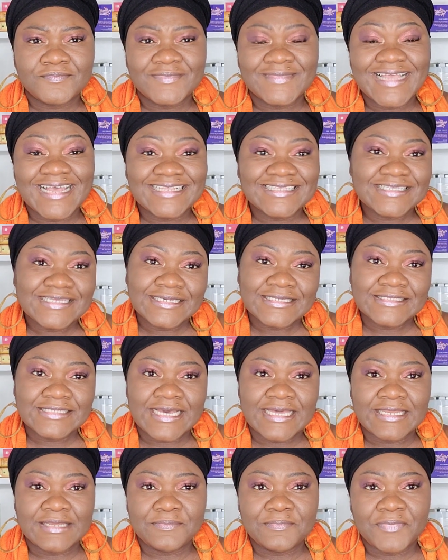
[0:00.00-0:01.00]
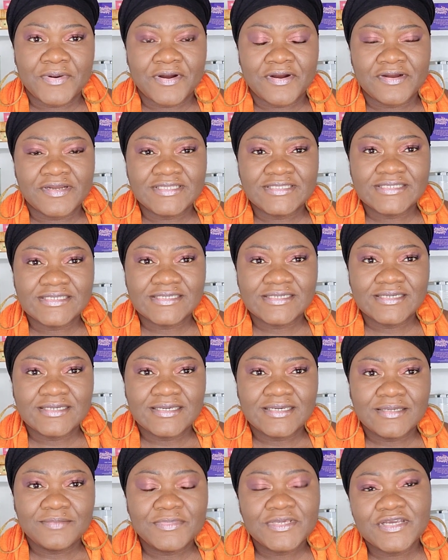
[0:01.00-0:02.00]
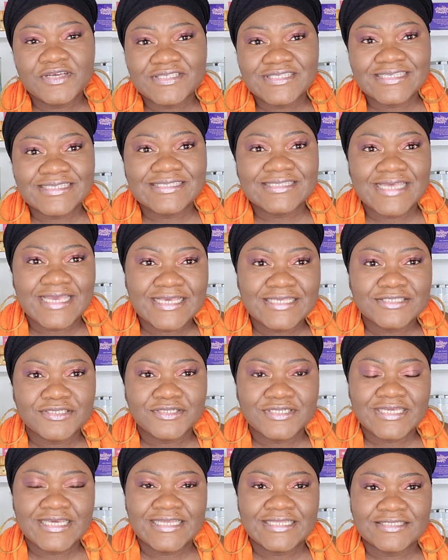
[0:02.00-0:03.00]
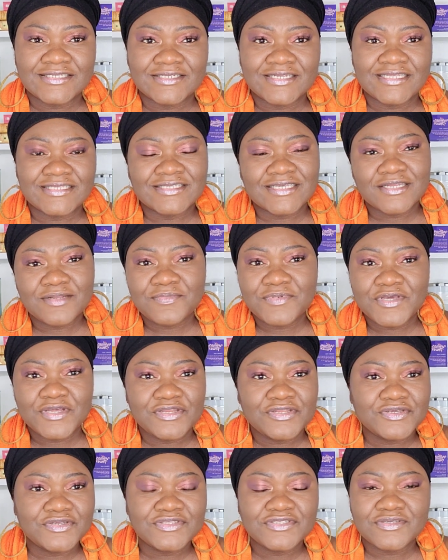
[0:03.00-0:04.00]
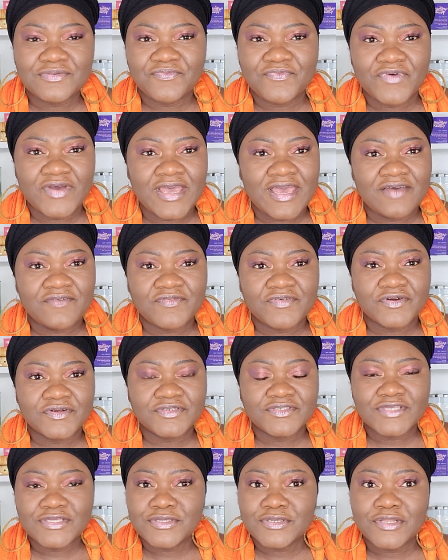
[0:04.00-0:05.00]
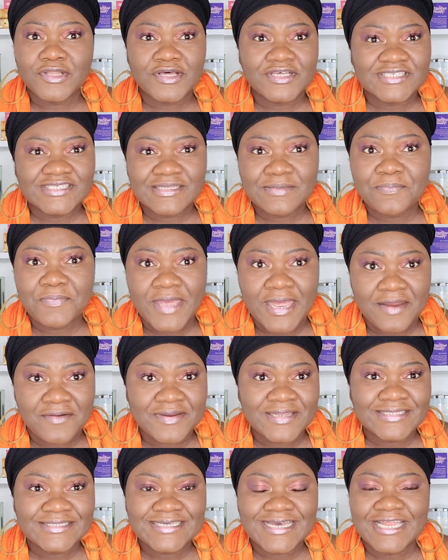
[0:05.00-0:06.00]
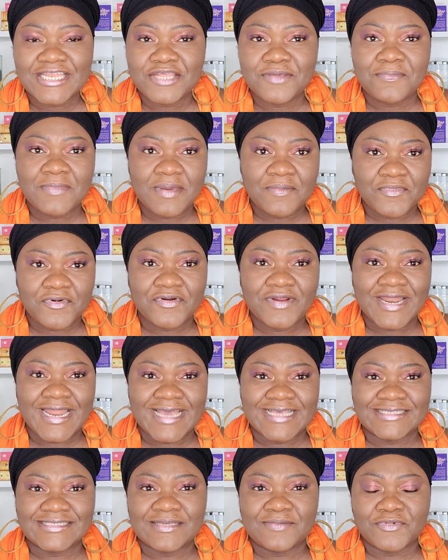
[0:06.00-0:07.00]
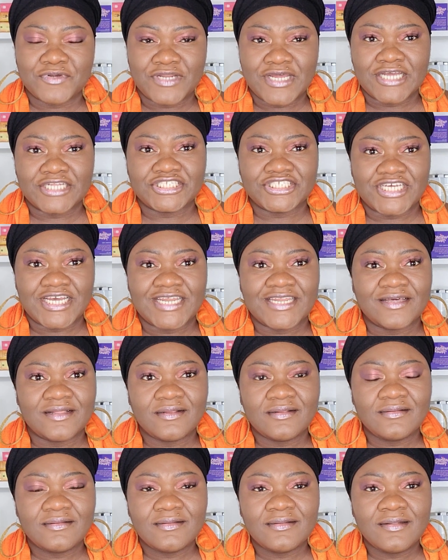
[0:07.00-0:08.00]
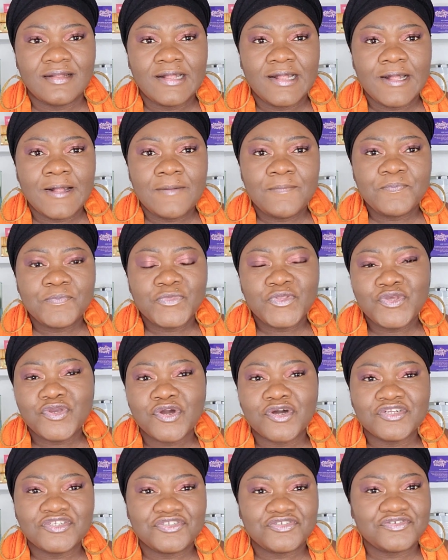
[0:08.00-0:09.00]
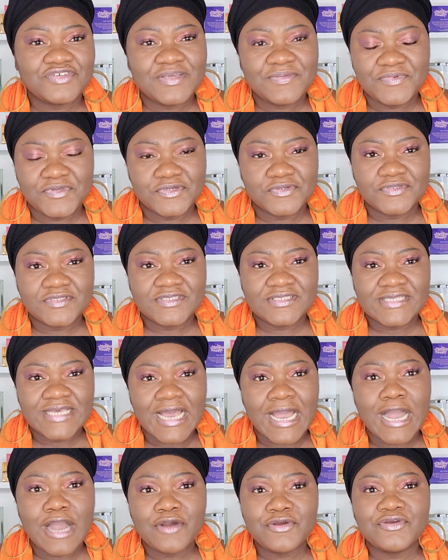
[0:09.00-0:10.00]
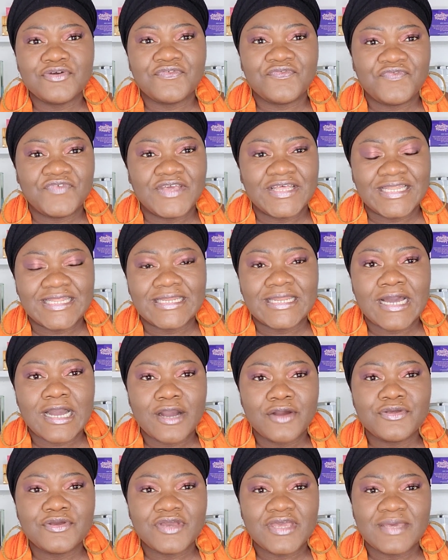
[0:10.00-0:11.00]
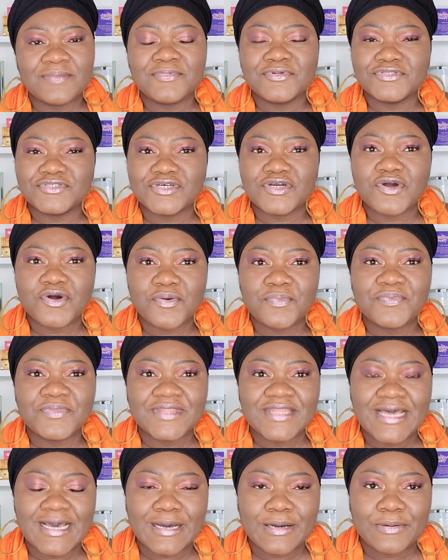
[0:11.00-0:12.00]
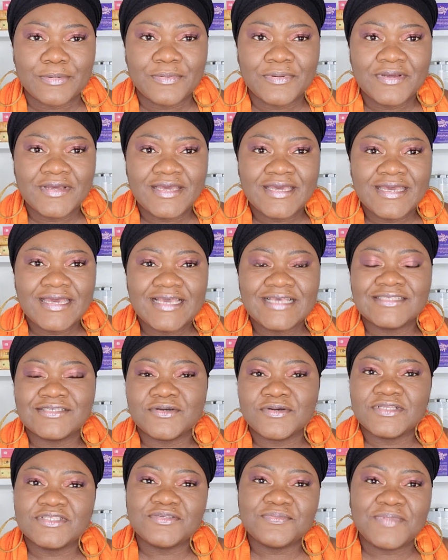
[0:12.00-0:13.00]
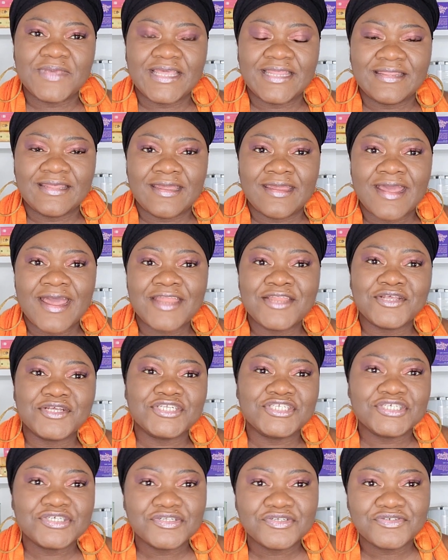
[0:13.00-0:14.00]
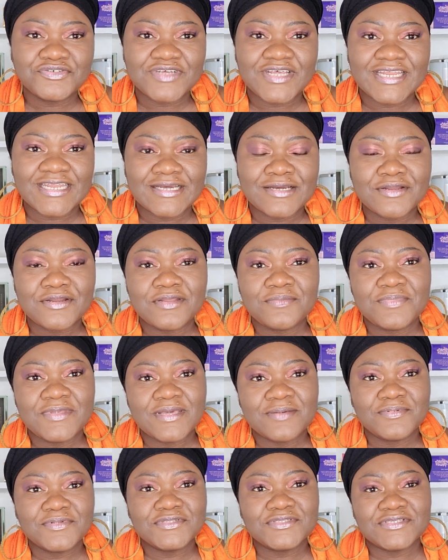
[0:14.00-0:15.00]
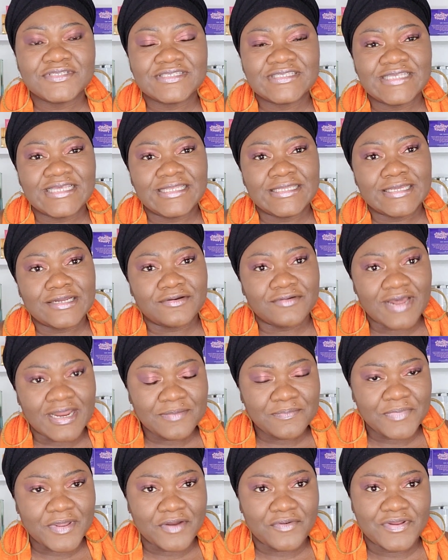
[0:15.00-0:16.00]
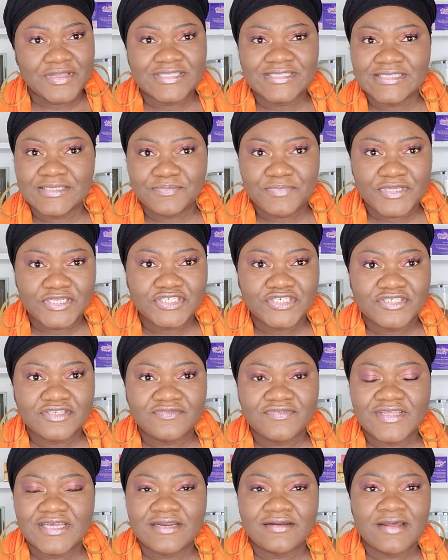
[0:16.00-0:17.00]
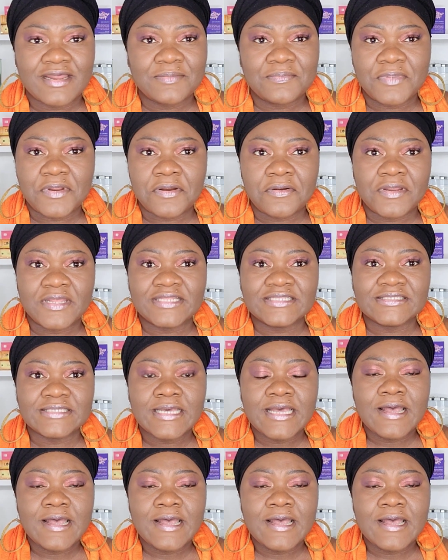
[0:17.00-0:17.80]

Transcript: That's the exciting part, because it stays on the internet. It's going to be on YouTube forever. So you lost a parent and you memorialize them on our channel. Your tributes, how you're feeling, how you're able to cope now, is going to be there, and your children are going to be able to see their grandparents, see pictures of their grandparents,